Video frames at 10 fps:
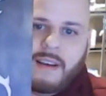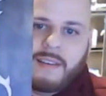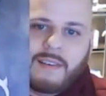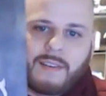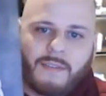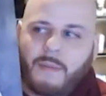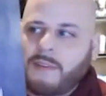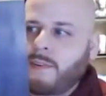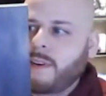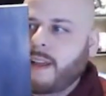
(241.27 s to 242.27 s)
So 1.5 by
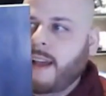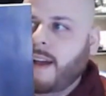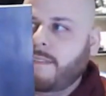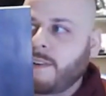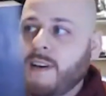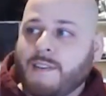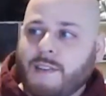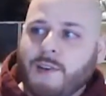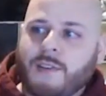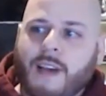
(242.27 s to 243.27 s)
1.5 feet. You can tell it's
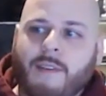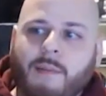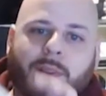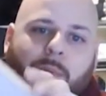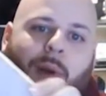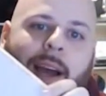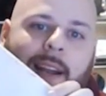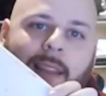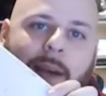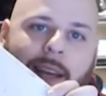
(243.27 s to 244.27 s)
new because I haven't even put the bracket
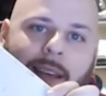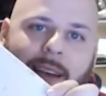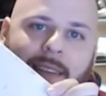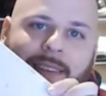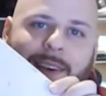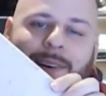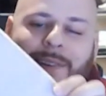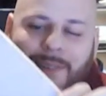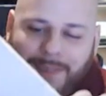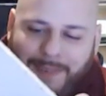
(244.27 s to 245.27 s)
on the back yet. So
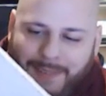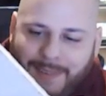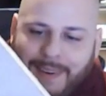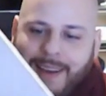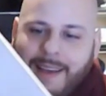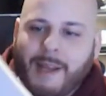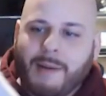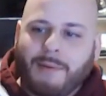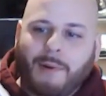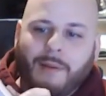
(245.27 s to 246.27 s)
made
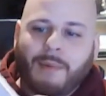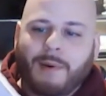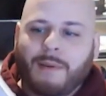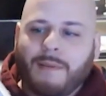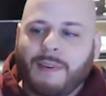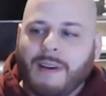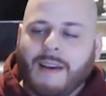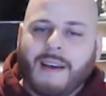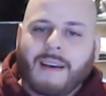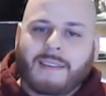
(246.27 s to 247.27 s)
it before I moved.
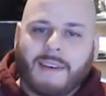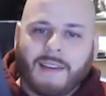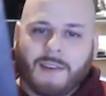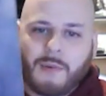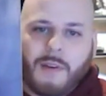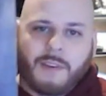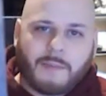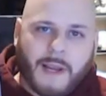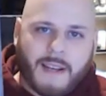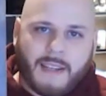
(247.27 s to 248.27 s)
So yeah, so 12-inch
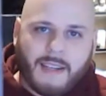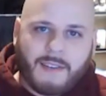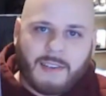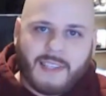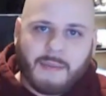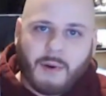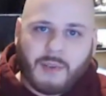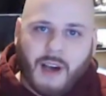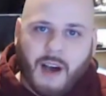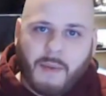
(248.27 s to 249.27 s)
by 18-inch is the
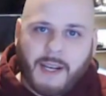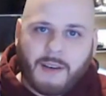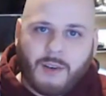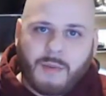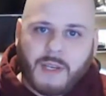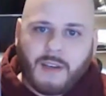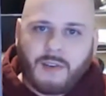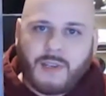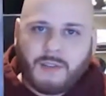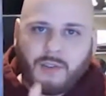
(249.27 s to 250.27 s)
most common I do because
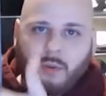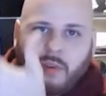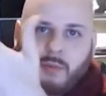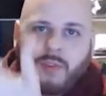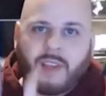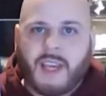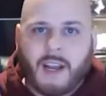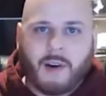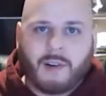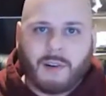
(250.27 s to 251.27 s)
you get so much more of the
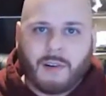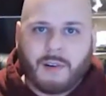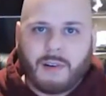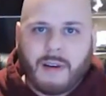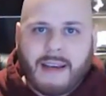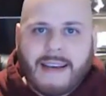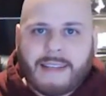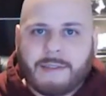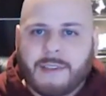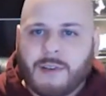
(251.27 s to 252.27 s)
character.
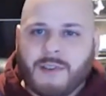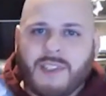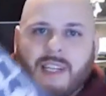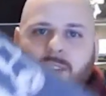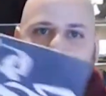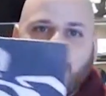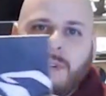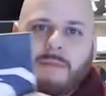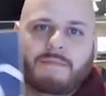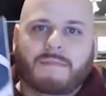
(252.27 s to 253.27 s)
Sometimes I do scenes where
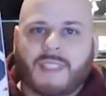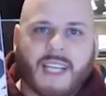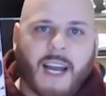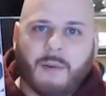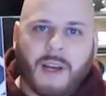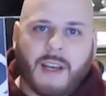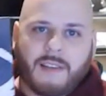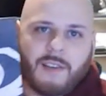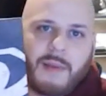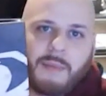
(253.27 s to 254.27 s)
they're sideways
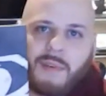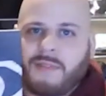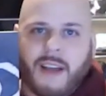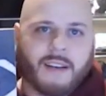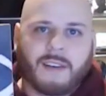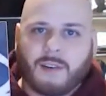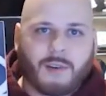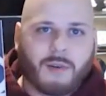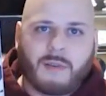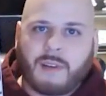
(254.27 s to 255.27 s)
and there's people fighting or
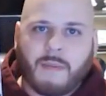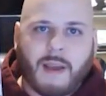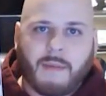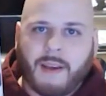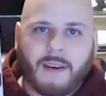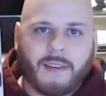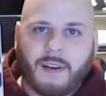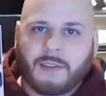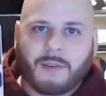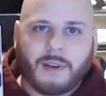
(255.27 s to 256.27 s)
doing kamehamehas and
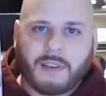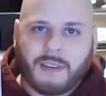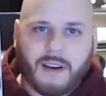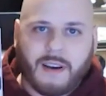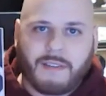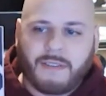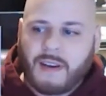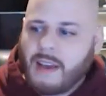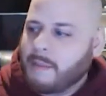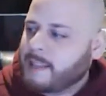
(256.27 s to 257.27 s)
all that sort of good stuff.
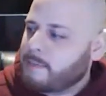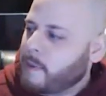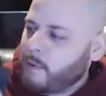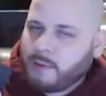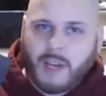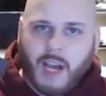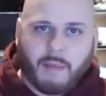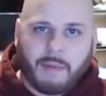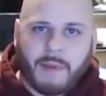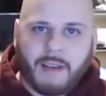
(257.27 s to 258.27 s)
That's my most
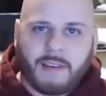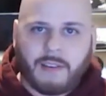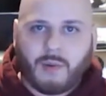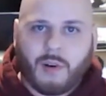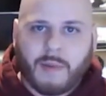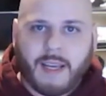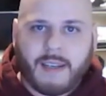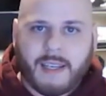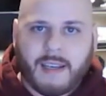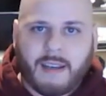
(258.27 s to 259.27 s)
common piece, is a 12 by
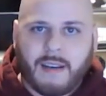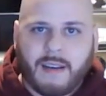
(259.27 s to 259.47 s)
18.